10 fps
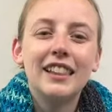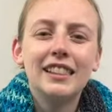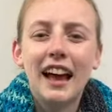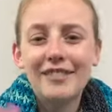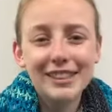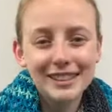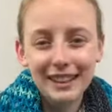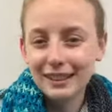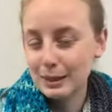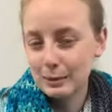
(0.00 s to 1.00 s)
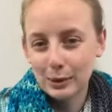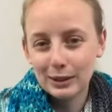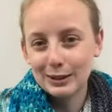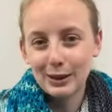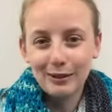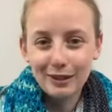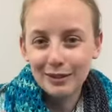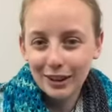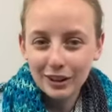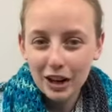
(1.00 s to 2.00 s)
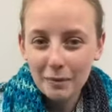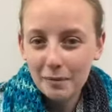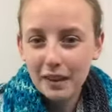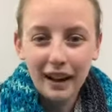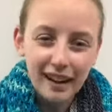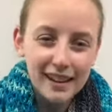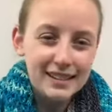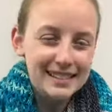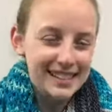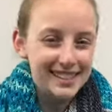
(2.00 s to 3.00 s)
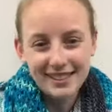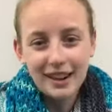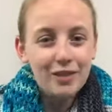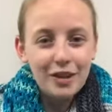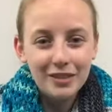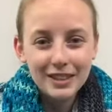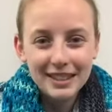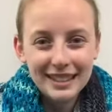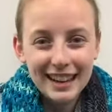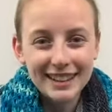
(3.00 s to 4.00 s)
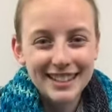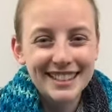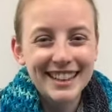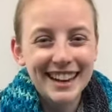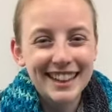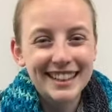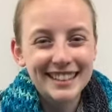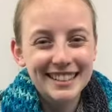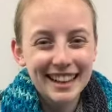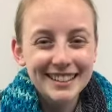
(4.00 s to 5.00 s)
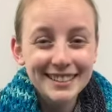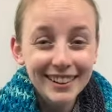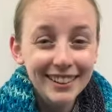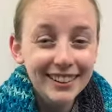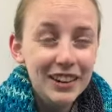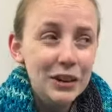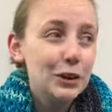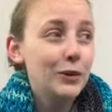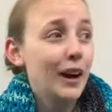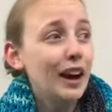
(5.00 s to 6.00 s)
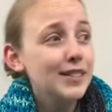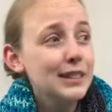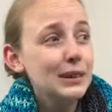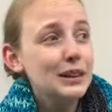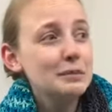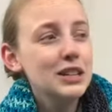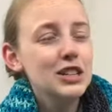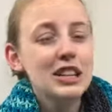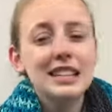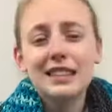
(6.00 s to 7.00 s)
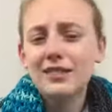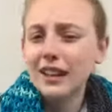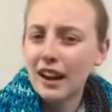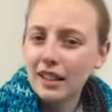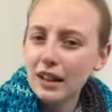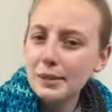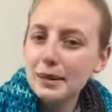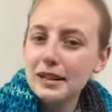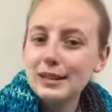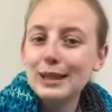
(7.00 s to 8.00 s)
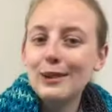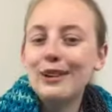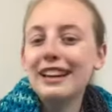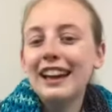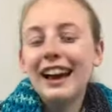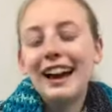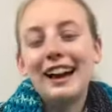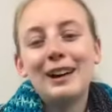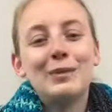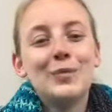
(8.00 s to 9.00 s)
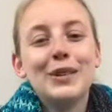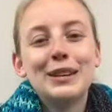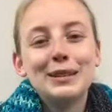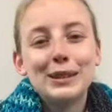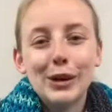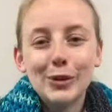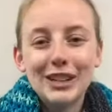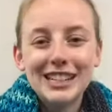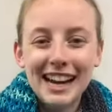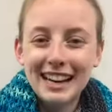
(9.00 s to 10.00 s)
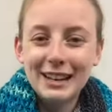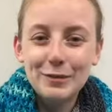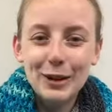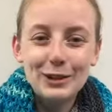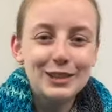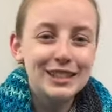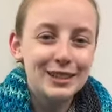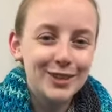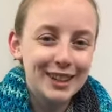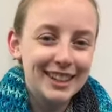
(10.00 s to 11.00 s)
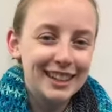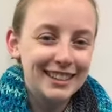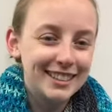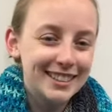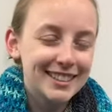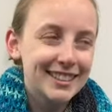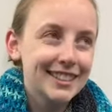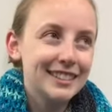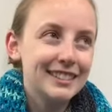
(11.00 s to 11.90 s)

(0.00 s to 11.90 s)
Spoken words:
having like some sort of sewing workshop, because there's several of us designers inside of the design circle who have sewing machines, have done a little bit of sewing, so we chatted about just different things